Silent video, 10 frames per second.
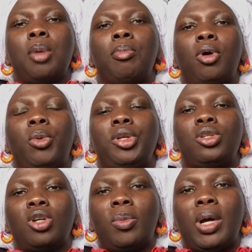But when you
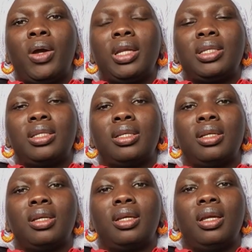talk about it,
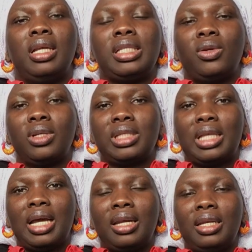it's going to
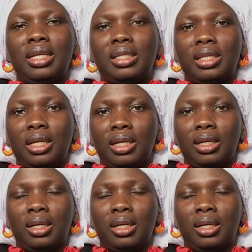start releasing